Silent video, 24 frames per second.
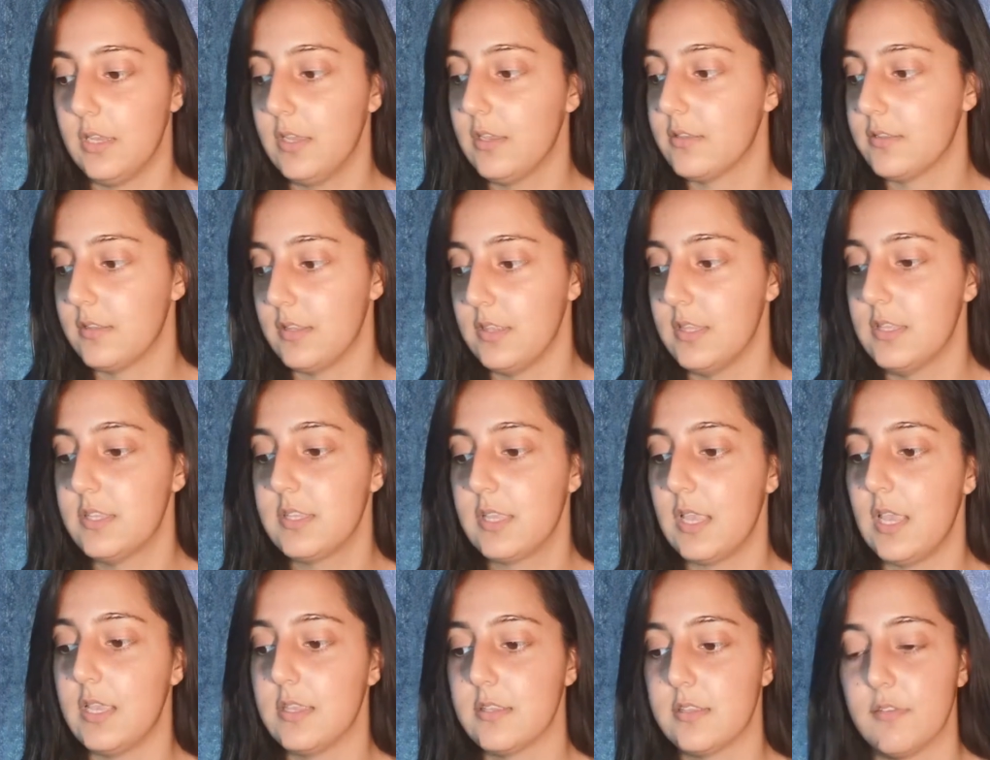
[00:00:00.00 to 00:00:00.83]
Because in this
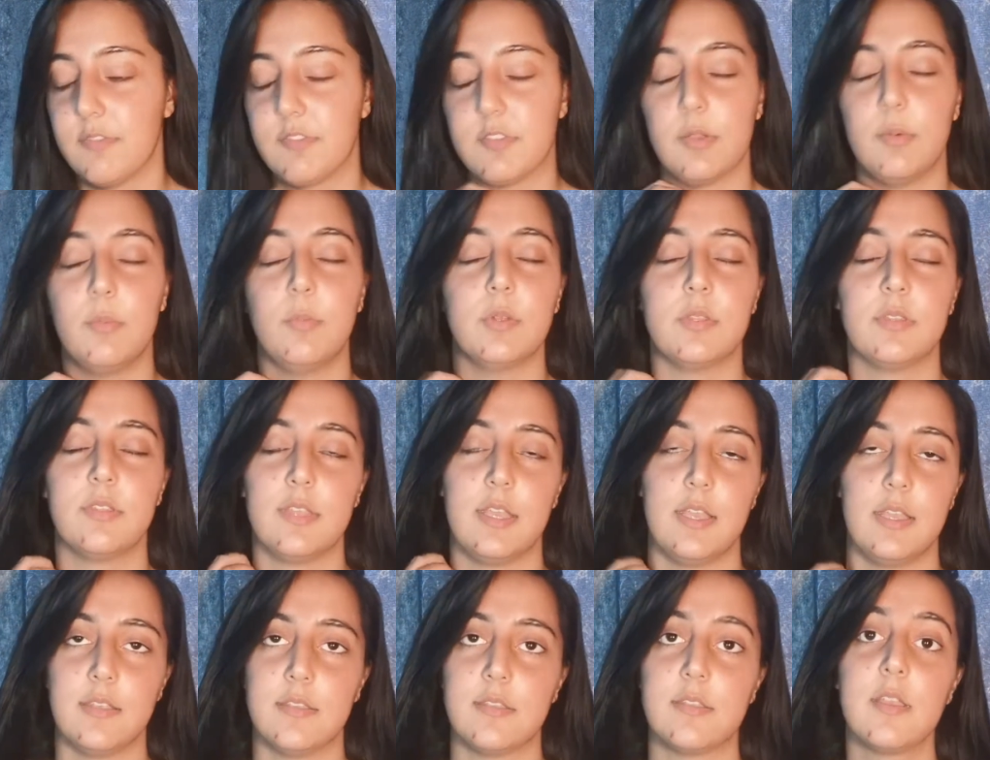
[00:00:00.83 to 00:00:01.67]
case, if someone
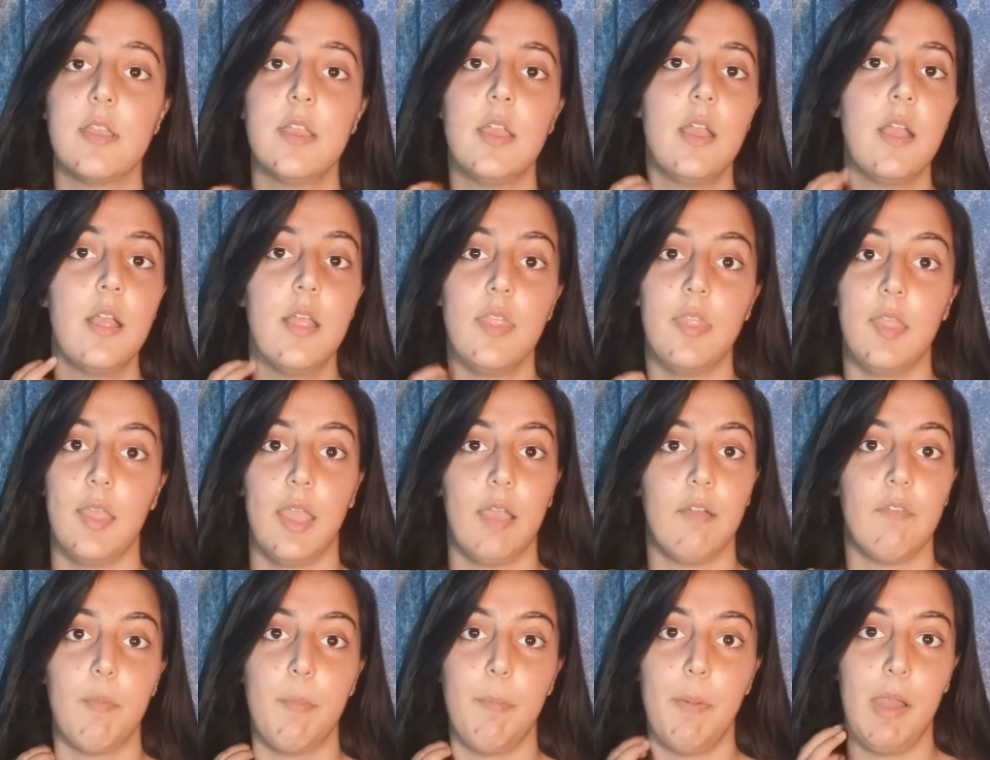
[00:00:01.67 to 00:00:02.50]
says they
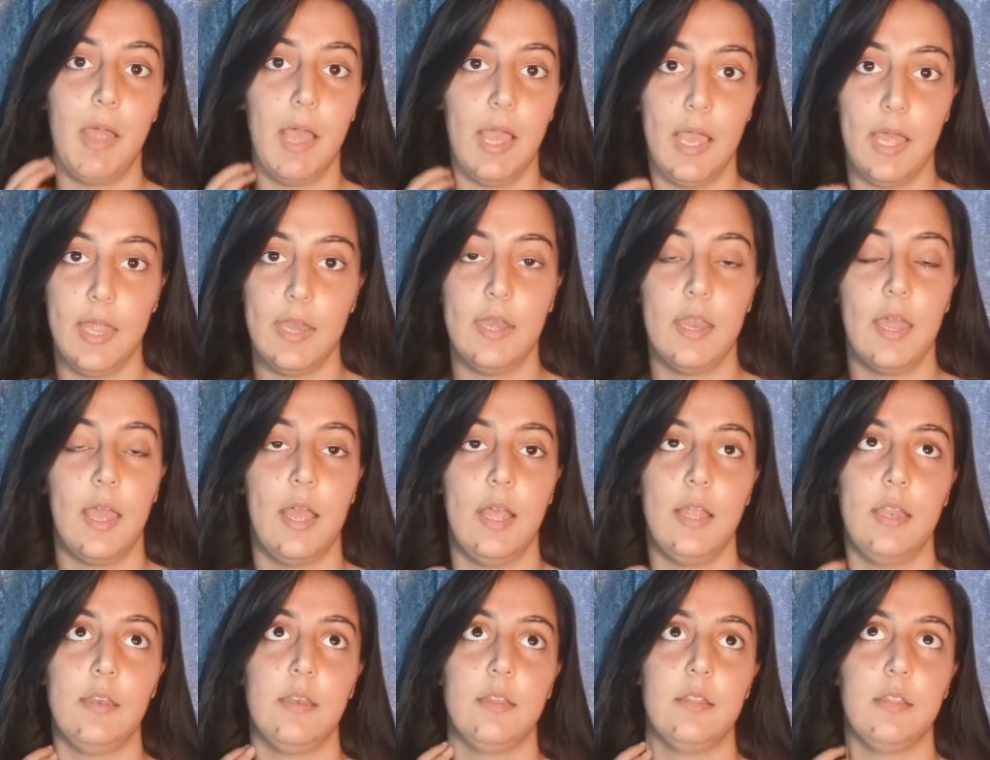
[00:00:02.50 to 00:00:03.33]
have a plan
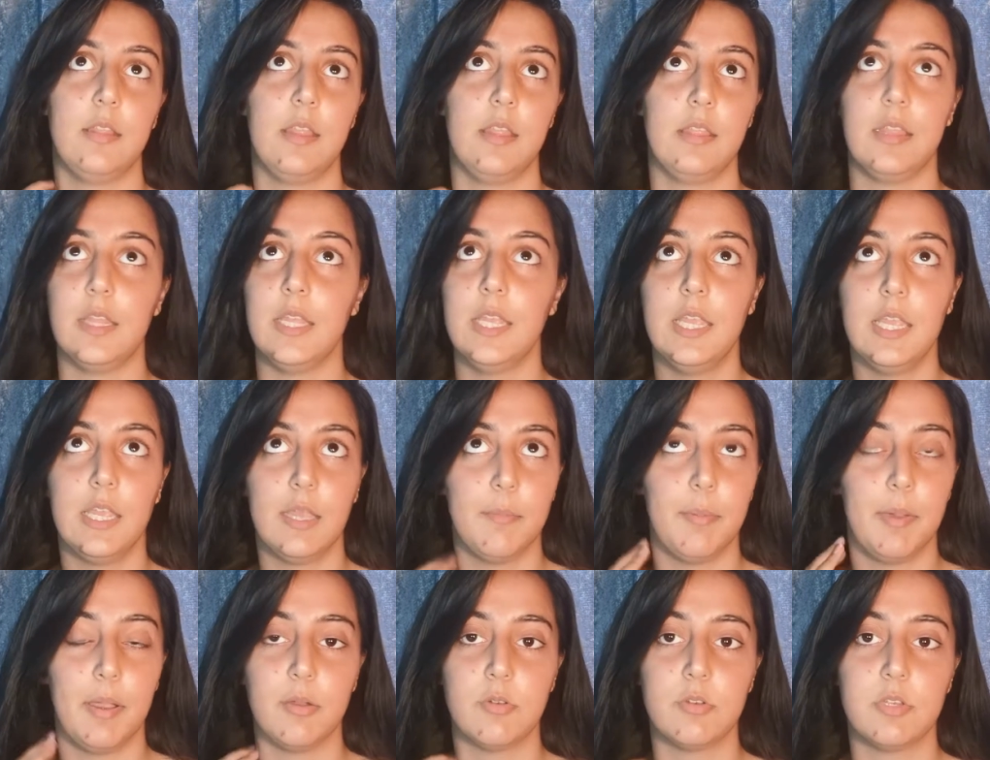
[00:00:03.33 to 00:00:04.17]
and they're
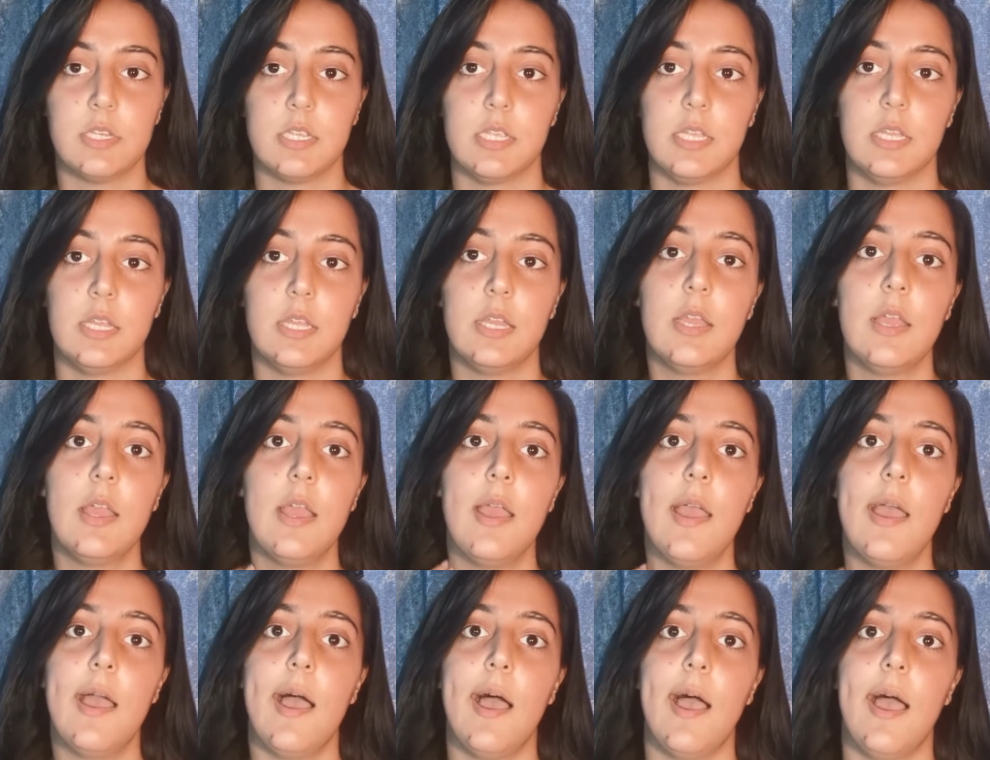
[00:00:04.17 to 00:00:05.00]
thinking about it,
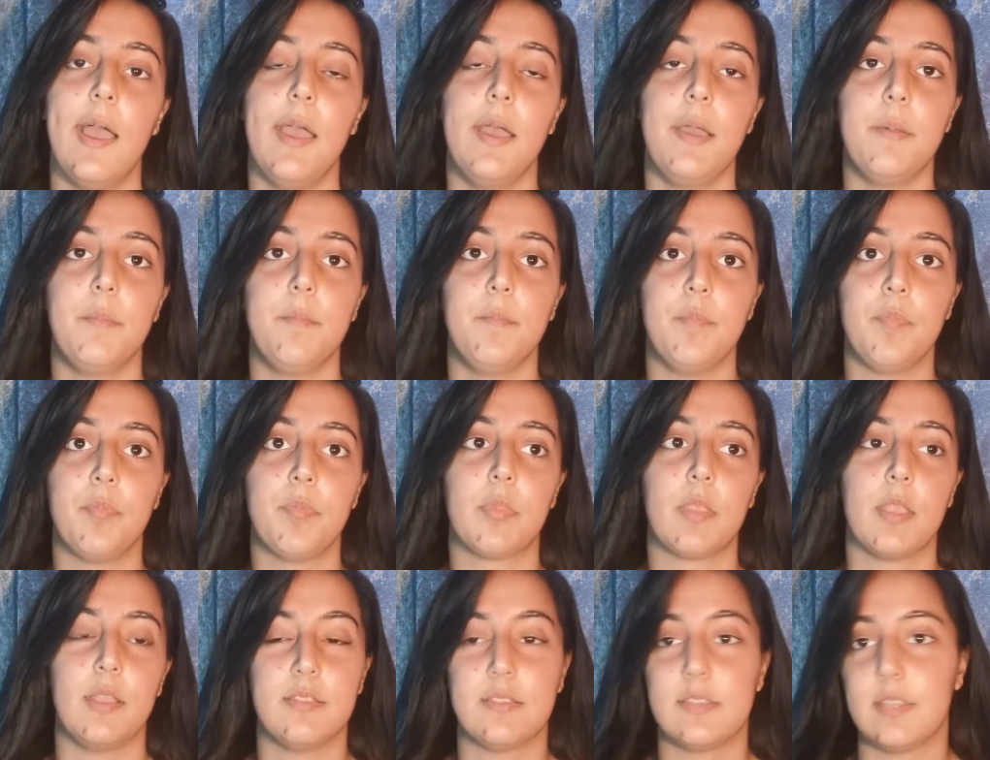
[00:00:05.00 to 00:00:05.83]
in
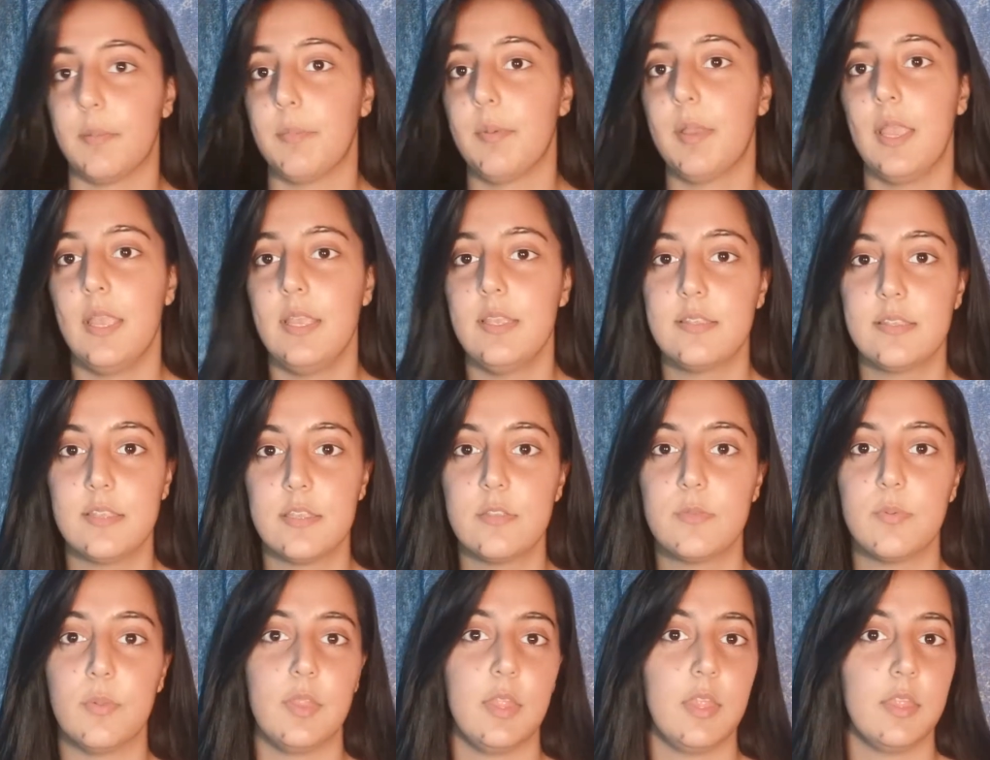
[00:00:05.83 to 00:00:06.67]
some
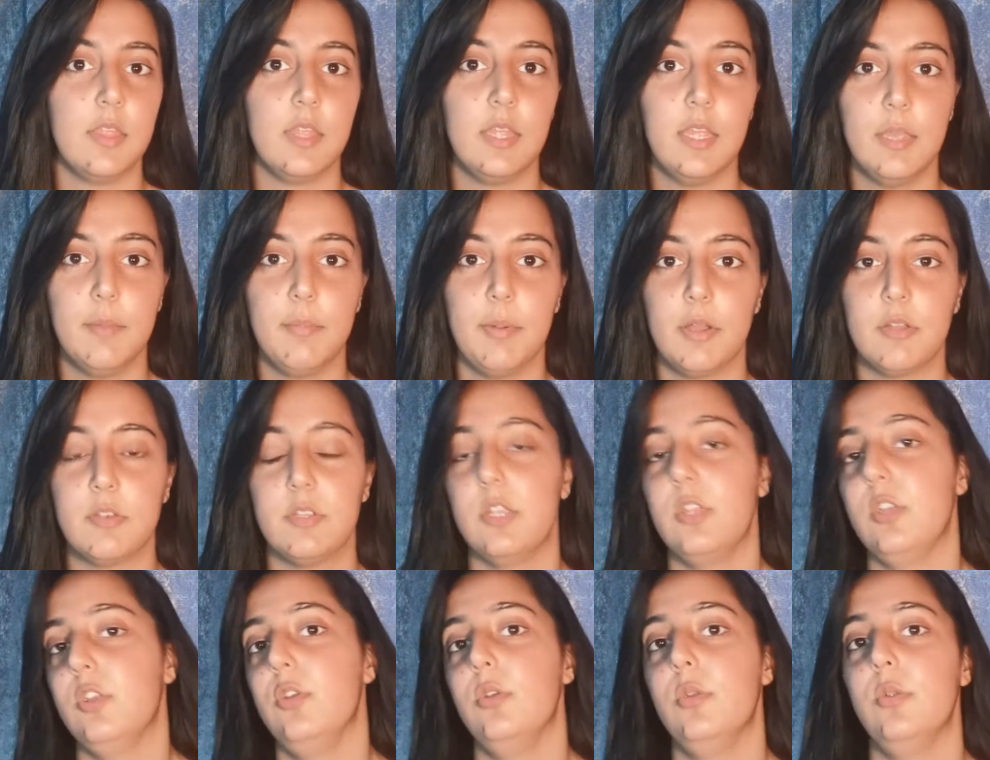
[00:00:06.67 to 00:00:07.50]
cases when they're thinking about
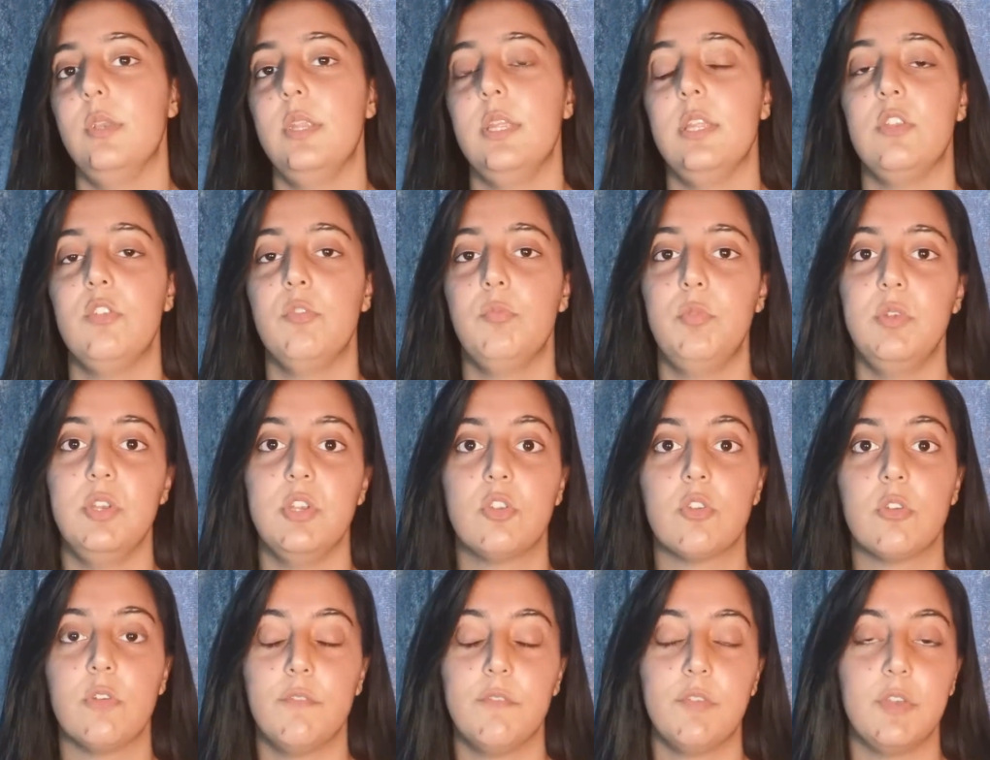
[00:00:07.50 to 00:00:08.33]
it, you need to
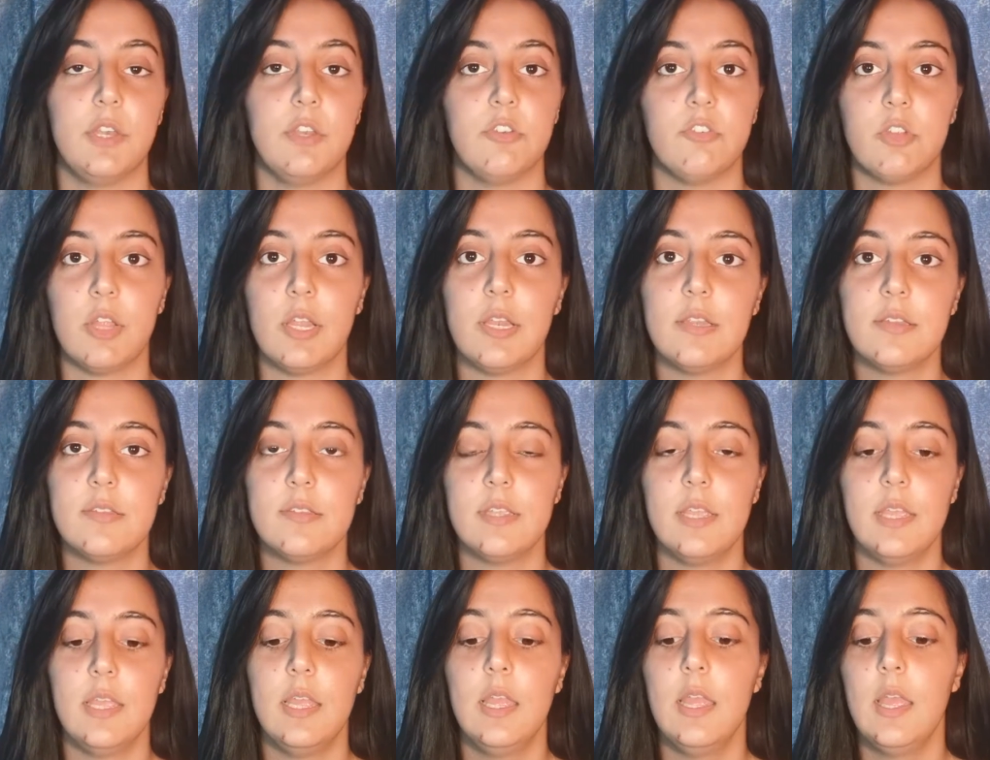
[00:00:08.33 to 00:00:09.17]
breach
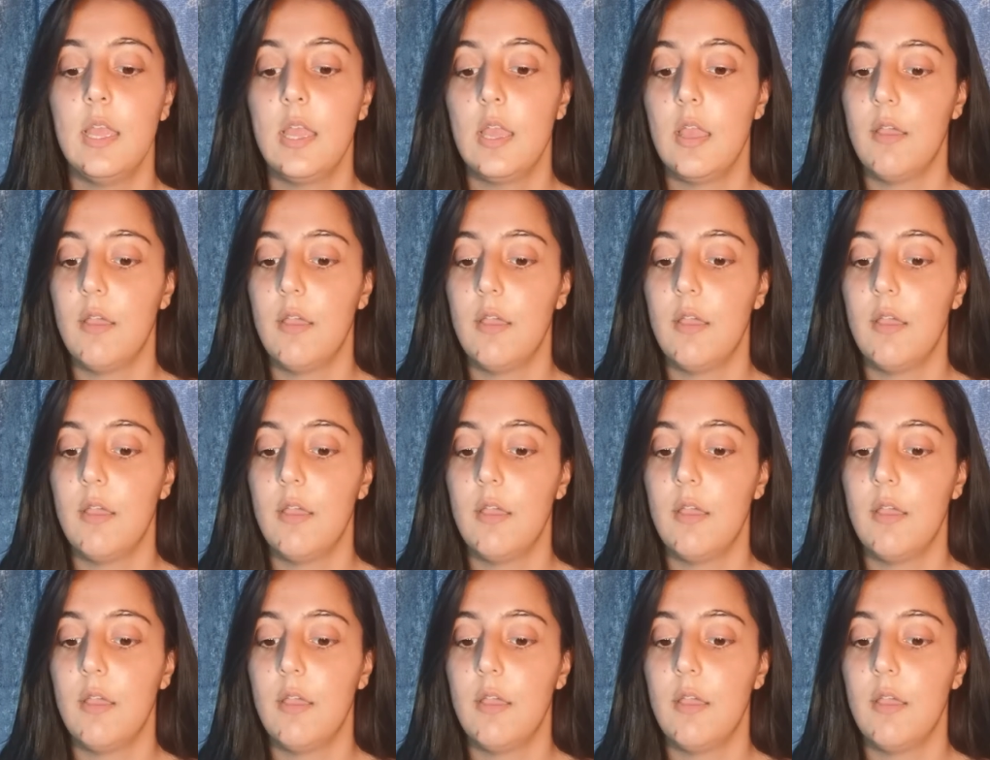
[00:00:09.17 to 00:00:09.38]
confidentiality.